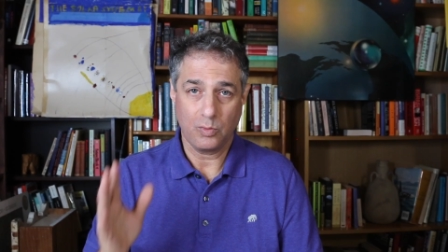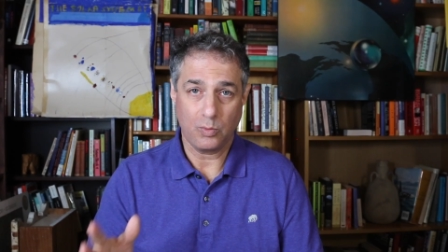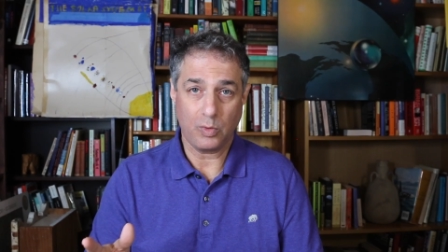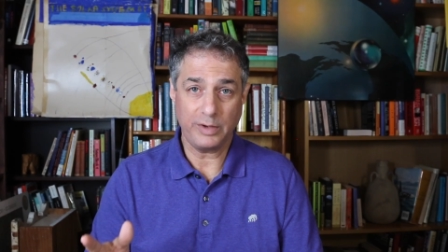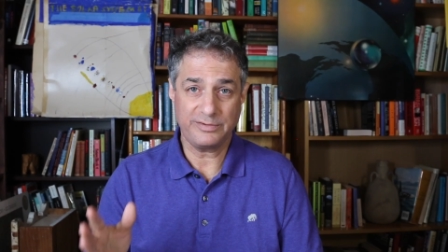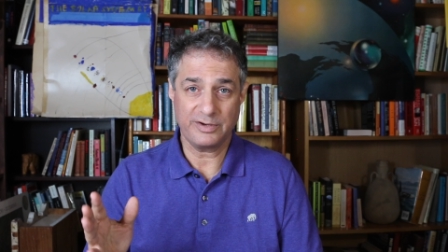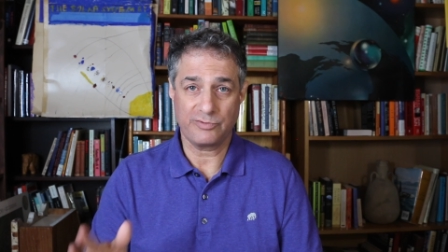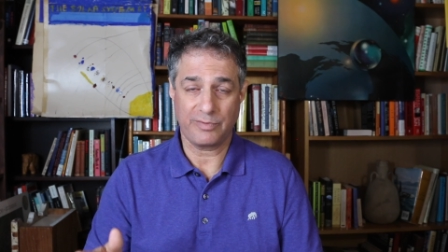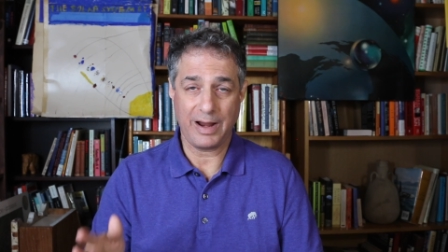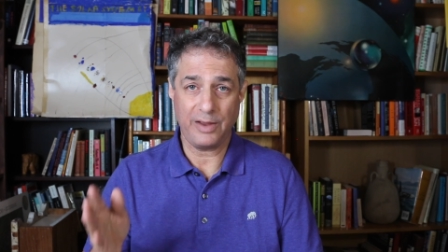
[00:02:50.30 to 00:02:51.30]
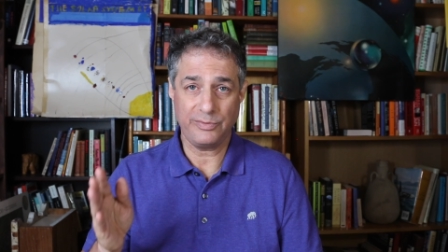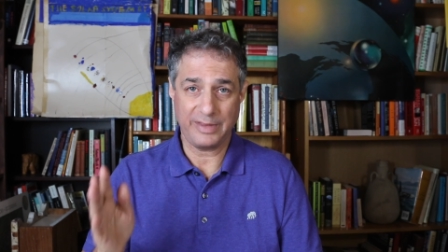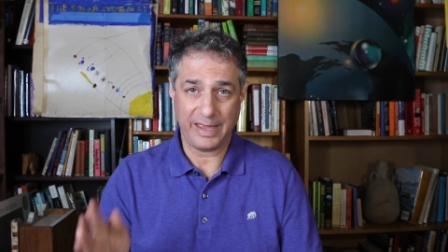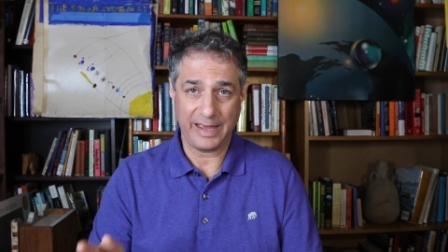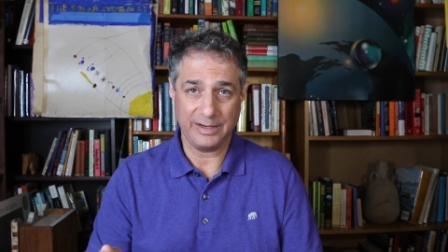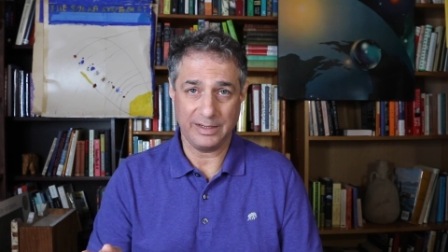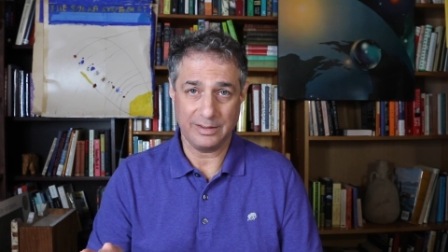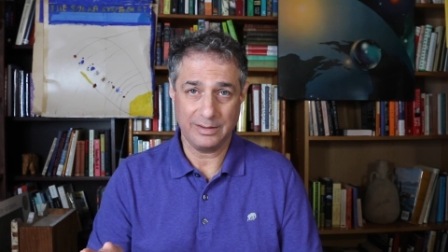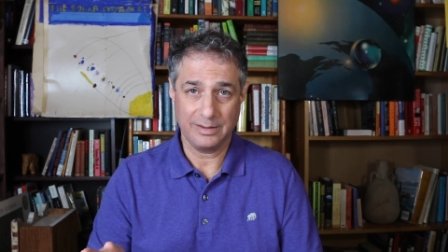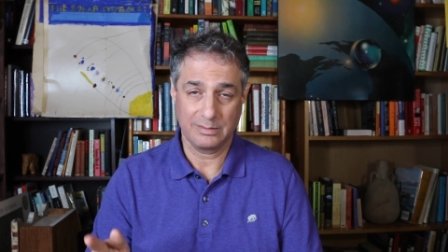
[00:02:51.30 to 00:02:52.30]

want to ground the Hadean,